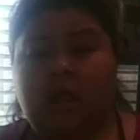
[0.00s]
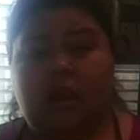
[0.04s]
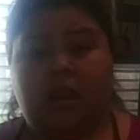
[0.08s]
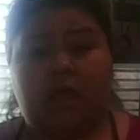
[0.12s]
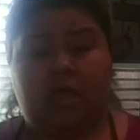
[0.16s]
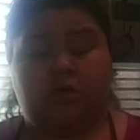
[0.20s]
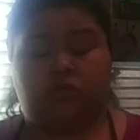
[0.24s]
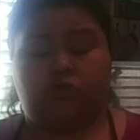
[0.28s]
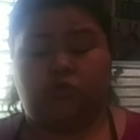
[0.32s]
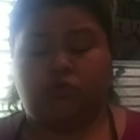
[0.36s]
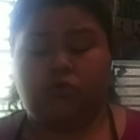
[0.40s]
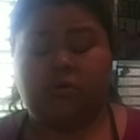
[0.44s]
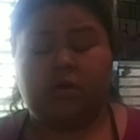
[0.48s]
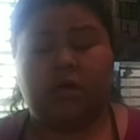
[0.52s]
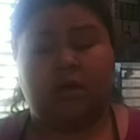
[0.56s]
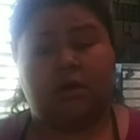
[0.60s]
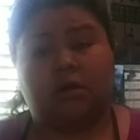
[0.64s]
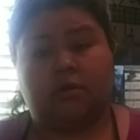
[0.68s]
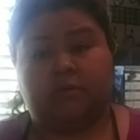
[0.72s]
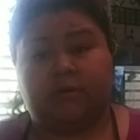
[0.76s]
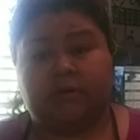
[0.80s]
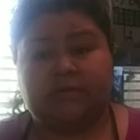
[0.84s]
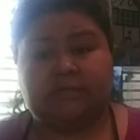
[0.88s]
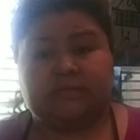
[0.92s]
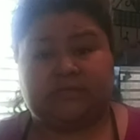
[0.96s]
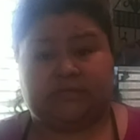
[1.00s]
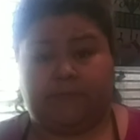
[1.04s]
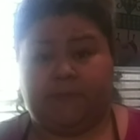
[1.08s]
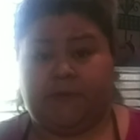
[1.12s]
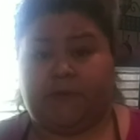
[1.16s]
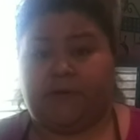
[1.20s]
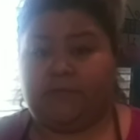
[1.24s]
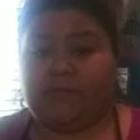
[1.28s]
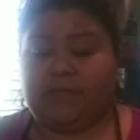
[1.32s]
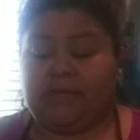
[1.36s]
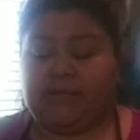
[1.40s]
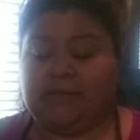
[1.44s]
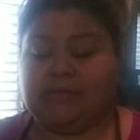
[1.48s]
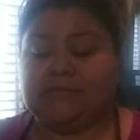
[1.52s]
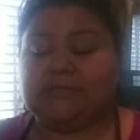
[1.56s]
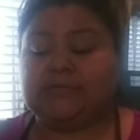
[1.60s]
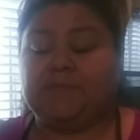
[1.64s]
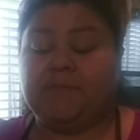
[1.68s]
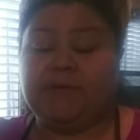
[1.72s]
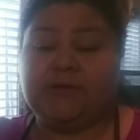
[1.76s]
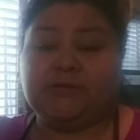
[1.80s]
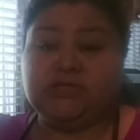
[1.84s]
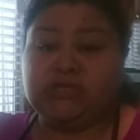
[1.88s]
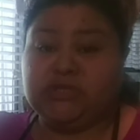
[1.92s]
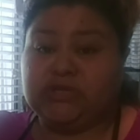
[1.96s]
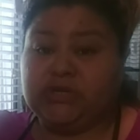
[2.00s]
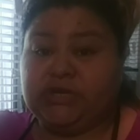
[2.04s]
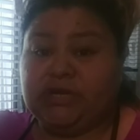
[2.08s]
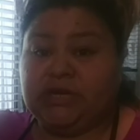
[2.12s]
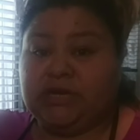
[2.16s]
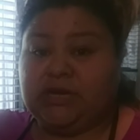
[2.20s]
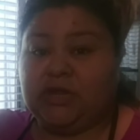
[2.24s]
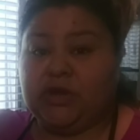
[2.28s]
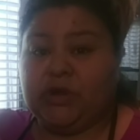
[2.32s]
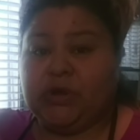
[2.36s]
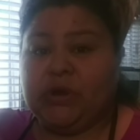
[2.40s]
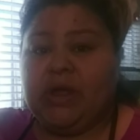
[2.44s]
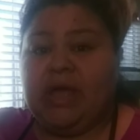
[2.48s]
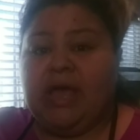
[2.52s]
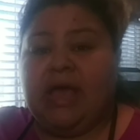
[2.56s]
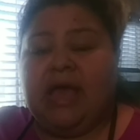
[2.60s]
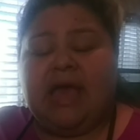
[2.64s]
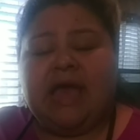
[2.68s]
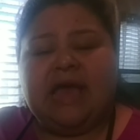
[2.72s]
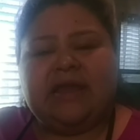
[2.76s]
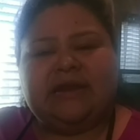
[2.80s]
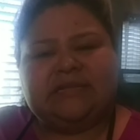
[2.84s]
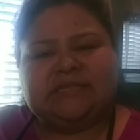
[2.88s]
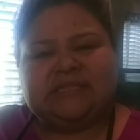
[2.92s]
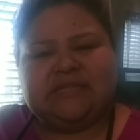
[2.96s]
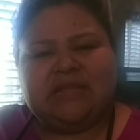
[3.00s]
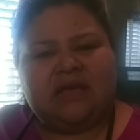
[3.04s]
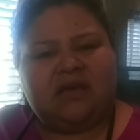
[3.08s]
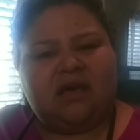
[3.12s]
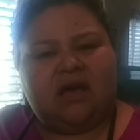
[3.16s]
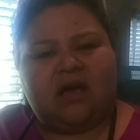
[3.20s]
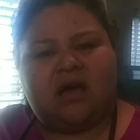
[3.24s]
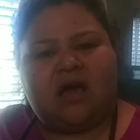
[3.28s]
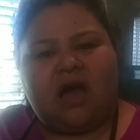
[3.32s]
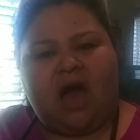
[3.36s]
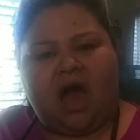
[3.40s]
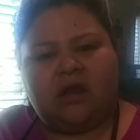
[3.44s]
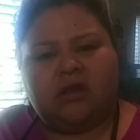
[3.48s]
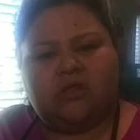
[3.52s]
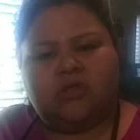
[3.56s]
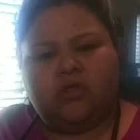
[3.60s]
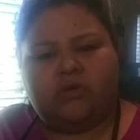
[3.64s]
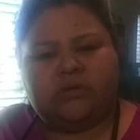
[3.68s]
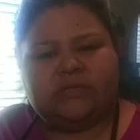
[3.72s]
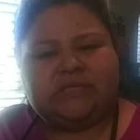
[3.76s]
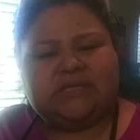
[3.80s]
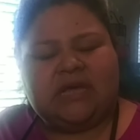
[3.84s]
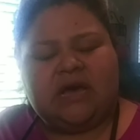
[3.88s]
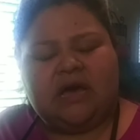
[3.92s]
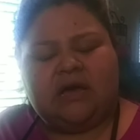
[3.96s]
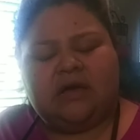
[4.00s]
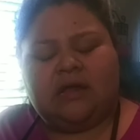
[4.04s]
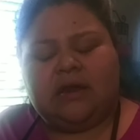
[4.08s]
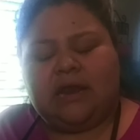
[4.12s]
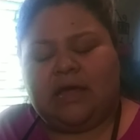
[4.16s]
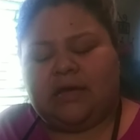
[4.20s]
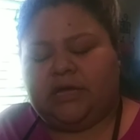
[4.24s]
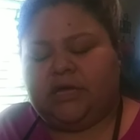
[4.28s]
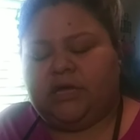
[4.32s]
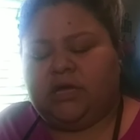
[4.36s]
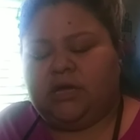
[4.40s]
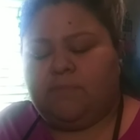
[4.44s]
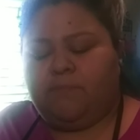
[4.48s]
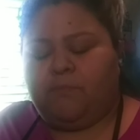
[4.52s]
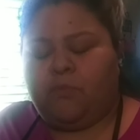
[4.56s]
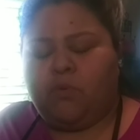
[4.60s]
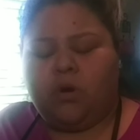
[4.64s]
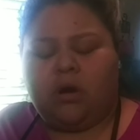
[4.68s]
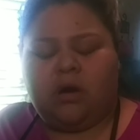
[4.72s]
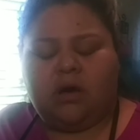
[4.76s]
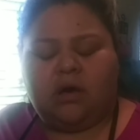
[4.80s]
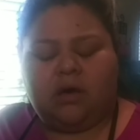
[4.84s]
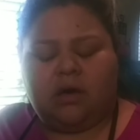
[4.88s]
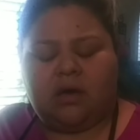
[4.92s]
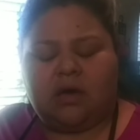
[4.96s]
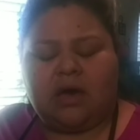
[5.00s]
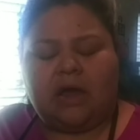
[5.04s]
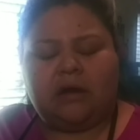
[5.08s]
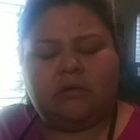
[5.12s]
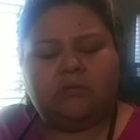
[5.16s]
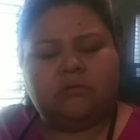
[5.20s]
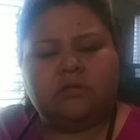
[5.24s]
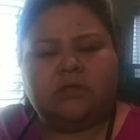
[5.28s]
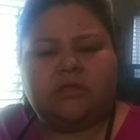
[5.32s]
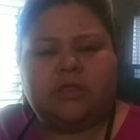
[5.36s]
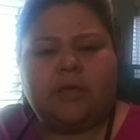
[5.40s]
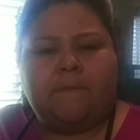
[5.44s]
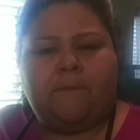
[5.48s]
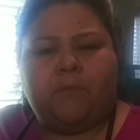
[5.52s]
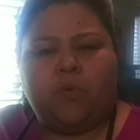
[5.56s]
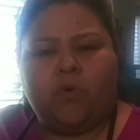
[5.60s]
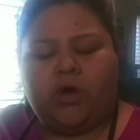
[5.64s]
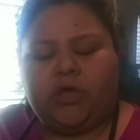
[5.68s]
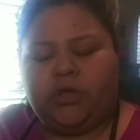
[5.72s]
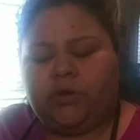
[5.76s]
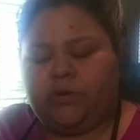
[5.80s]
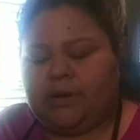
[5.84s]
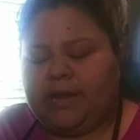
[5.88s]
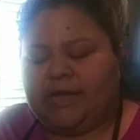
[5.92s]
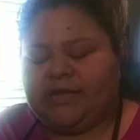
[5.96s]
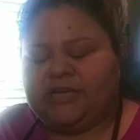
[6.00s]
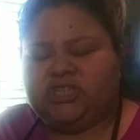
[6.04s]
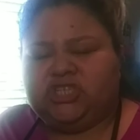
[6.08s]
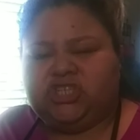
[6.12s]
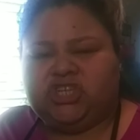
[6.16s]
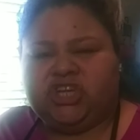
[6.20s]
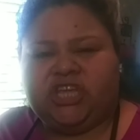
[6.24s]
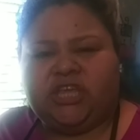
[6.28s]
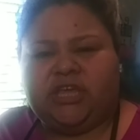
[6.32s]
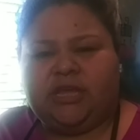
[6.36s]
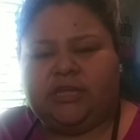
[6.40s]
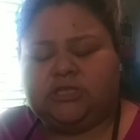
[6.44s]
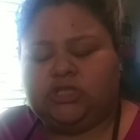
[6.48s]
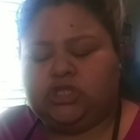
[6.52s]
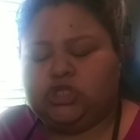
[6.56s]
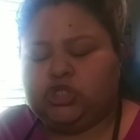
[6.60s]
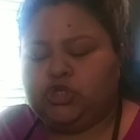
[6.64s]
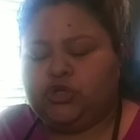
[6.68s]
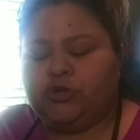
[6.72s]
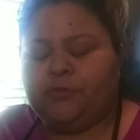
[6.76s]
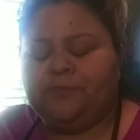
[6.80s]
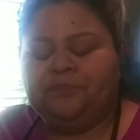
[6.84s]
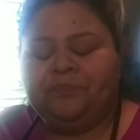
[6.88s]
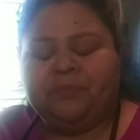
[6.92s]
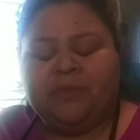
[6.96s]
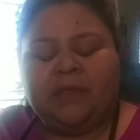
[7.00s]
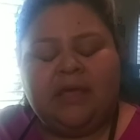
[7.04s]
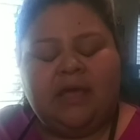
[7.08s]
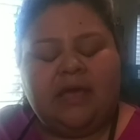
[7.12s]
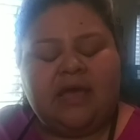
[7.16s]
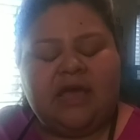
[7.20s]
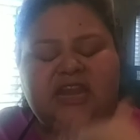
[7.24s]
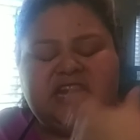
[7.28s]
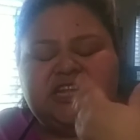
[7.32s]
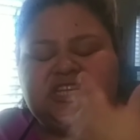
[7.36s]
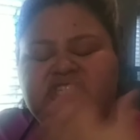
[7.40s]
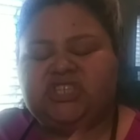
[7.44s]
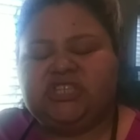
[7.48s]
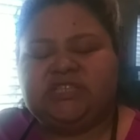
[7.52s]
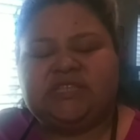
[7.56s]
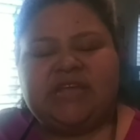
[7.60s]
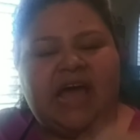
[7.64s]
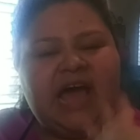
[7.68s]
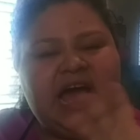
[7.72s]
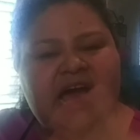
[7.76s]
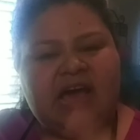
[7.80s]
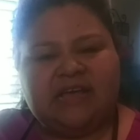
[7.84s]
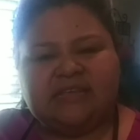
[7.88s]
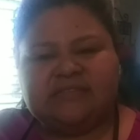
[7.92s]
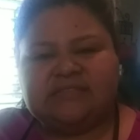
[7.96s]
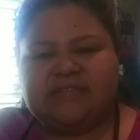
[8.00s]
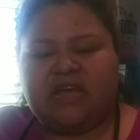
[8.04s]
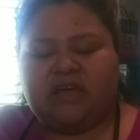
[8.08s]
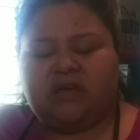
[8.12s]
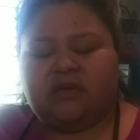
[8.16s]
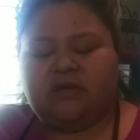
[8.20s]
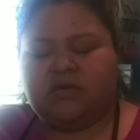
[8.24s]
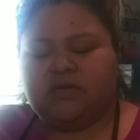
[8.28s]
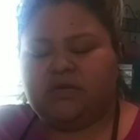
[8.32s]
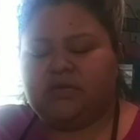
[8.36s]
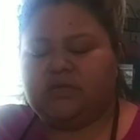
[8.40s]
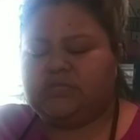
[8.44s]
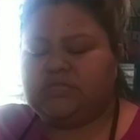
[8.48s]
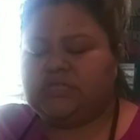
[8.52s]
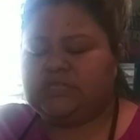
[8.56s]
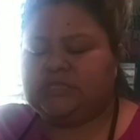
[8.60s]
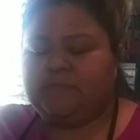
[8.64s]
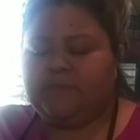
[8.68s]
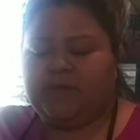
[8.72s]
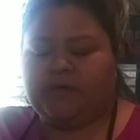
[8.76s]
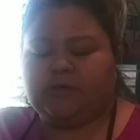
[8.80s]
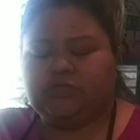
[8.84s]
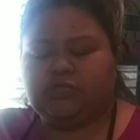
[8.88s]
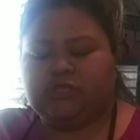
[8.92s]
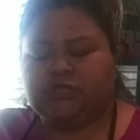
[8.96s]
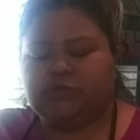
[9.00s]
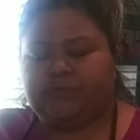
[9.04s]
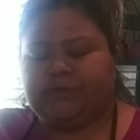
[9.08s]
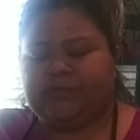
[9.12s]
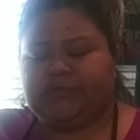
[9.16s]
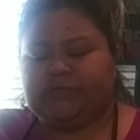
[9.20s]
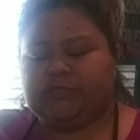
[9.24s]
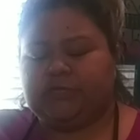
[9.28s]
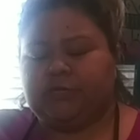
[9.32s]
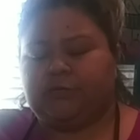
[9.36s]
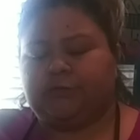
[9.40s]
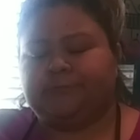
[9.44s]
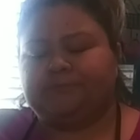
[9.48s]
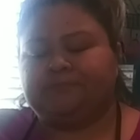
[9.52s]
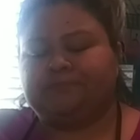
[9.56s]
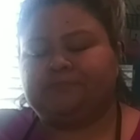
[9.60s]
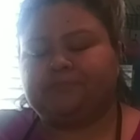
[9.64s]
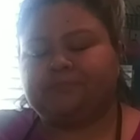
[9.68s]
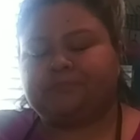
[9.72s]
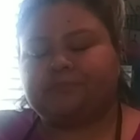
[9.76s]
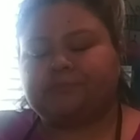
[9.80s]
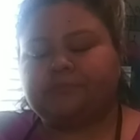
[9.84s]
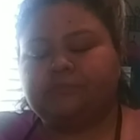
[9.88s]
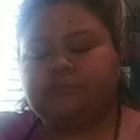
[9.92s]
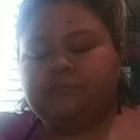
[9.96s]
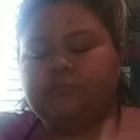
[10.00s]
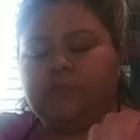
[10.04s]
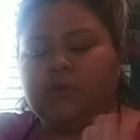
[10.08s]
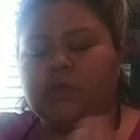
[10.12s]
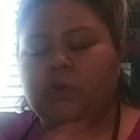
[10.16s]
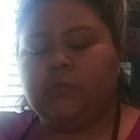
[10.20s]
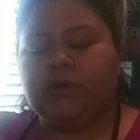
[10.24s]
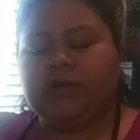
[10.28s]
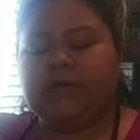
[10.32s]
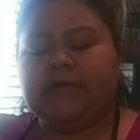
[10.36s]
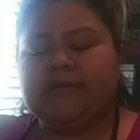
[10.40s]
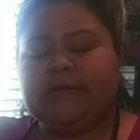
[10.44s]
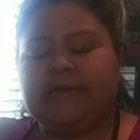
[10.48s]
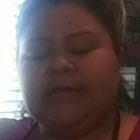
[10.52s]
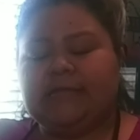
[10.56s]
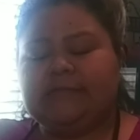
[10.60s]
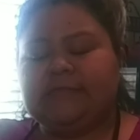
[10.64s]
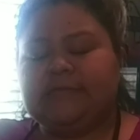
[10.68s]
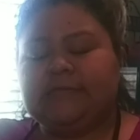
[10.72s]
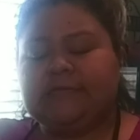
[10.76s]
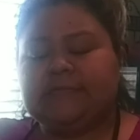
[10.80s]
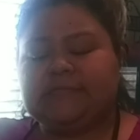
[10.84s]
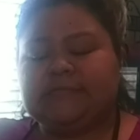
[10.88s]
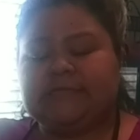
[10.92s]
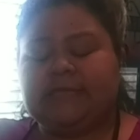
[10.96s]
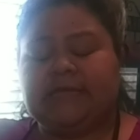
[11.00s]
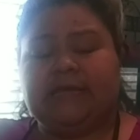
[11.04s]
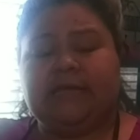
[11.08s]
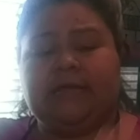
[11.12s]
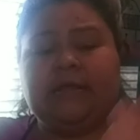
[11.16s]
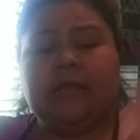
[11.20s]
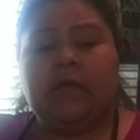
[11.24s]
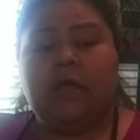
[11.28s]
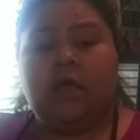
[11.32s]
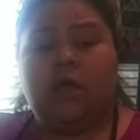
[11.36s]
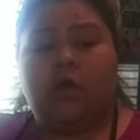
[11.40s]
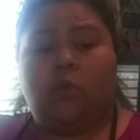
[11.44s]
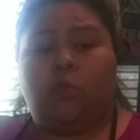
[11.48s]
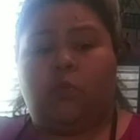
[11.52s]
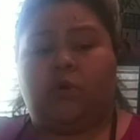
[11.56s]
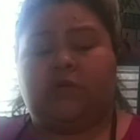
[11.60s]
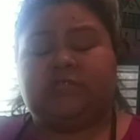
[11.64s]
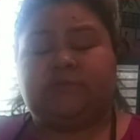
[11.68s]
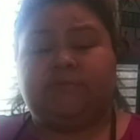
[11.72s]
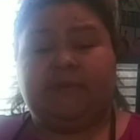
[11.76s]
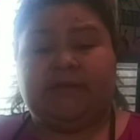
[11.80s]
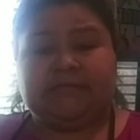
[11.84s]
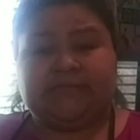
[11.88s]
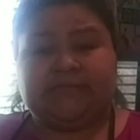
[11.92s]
like you can already smell that it smells good in here. And it's like a caldo. It's like a caldo de pollo, like chicken soup. And it just has that good smell to it. So we're going to let this sit. Once my